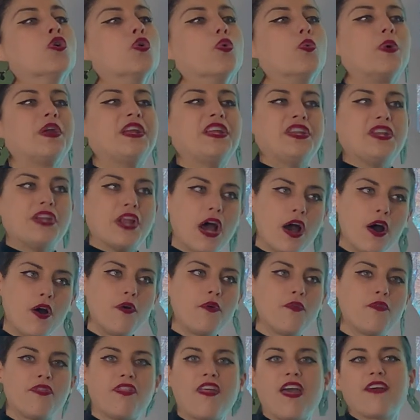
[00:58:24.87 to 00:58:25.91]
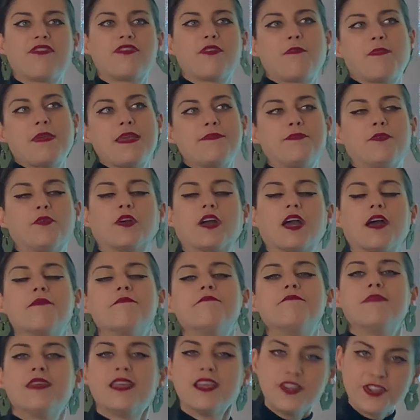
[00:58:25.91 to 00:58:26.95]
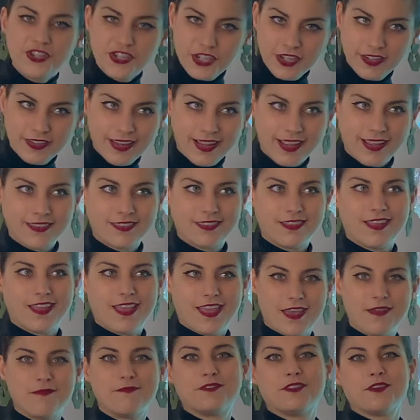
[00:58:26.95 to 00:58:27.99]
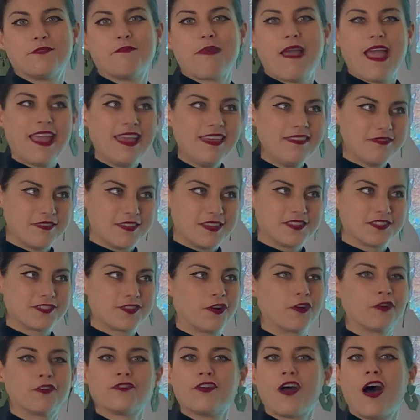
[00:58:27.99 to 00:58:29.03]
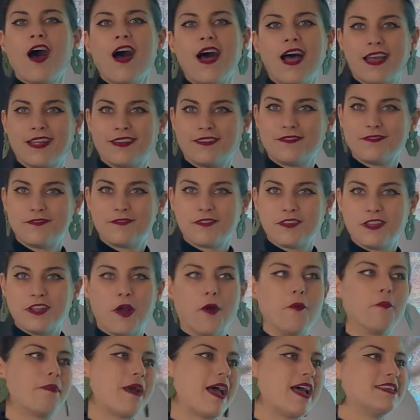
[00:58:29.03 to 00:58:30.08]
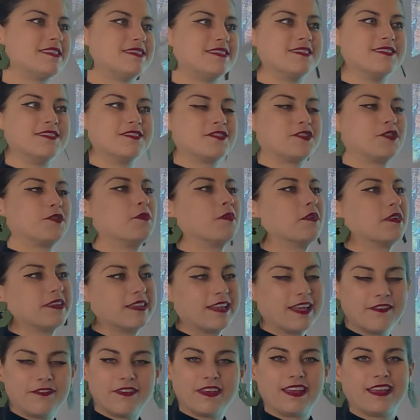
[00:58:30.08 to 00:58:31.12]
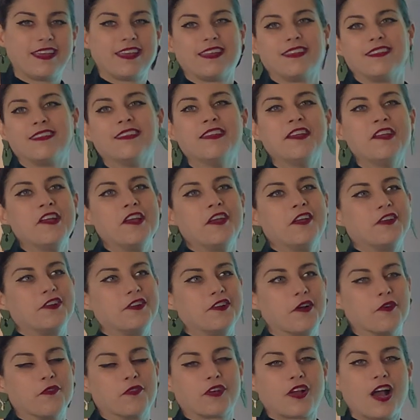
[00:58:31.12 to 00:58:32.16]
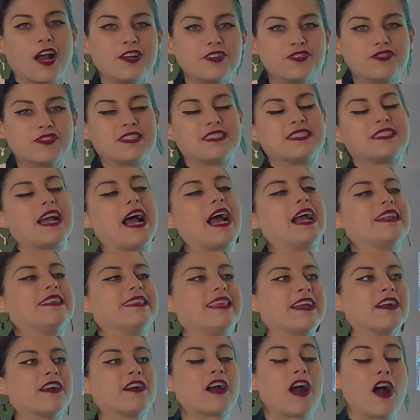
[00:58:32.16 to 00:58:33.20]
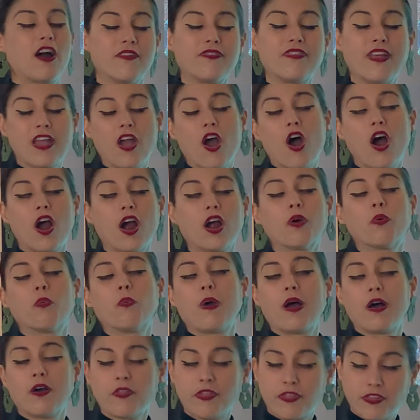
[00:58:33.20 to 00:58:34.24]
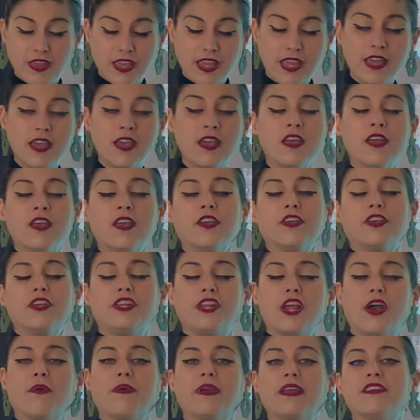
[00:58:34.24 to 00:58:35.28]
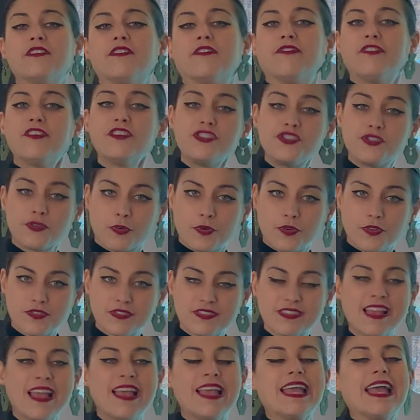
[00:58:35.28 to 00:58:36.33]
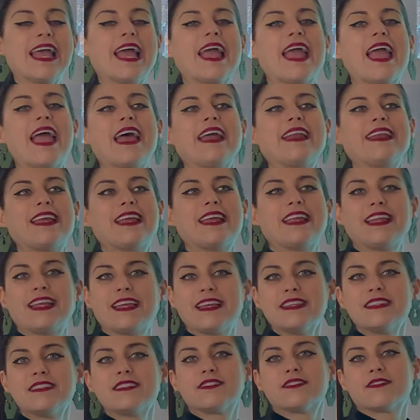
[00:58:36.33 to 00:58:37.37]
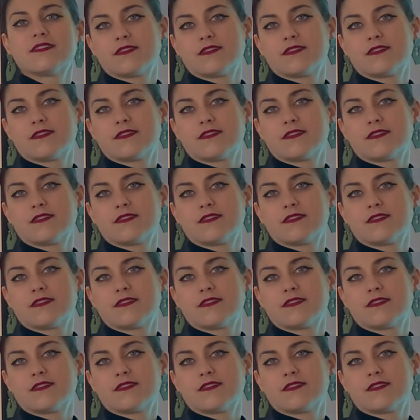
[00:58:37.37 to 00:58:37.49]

we know that the people commissioning him to paint this are not, you know, peasants who are living in, you know, the countryside. They're, they are wealthy, you know, individuals. And it is,